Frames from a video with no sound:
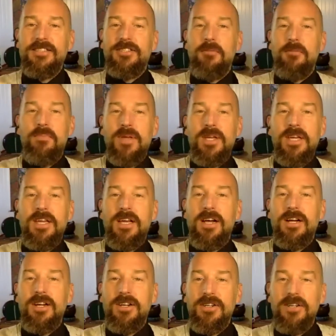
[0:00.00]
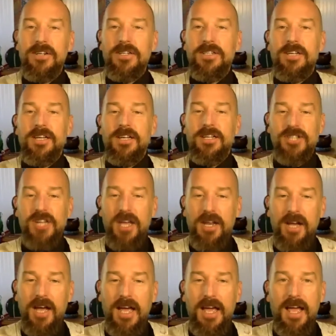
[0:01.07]
to be a good
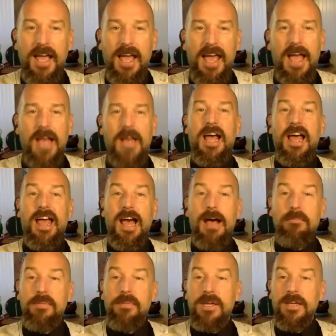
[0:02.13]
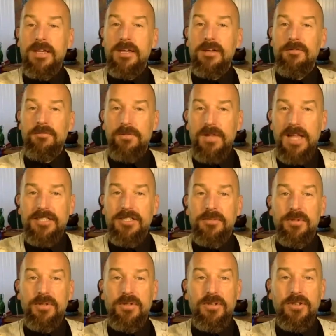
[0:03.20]
Jedi and a happy,
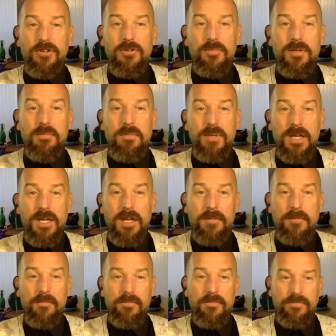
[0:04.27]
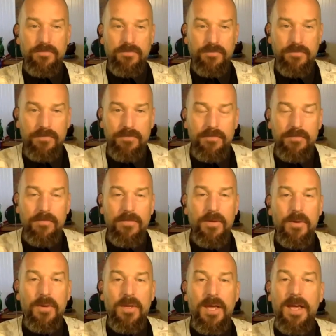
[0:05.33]
flexible human being.
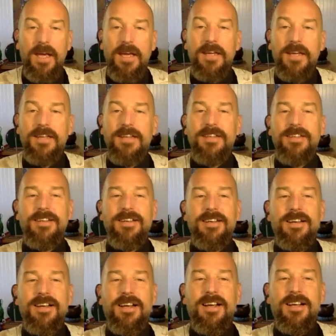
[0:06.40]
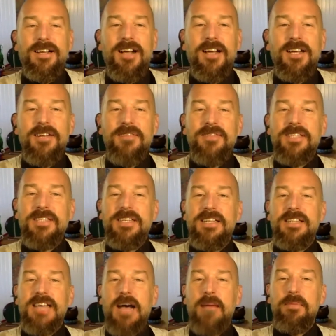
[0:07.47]
Okay. Cognitive dissonance
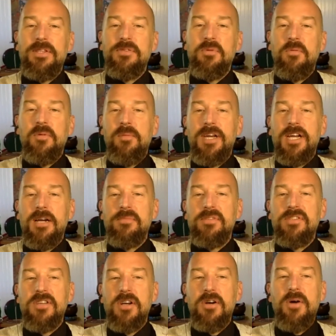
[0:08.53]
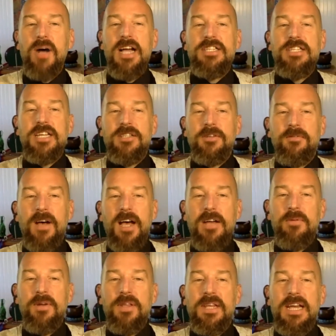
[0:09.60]
happens when we become so identified
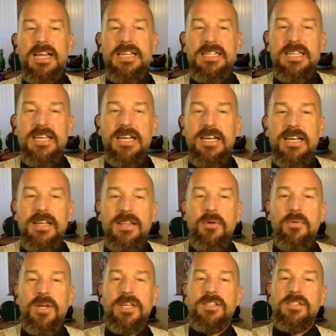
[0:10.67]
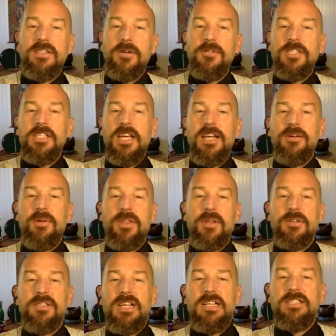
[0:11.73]
with an idea that we associate it with our
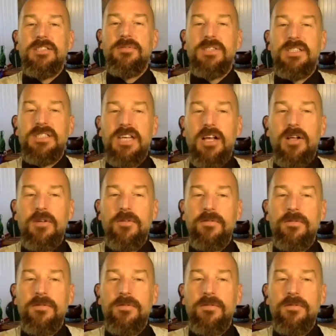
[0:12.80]
sense of self.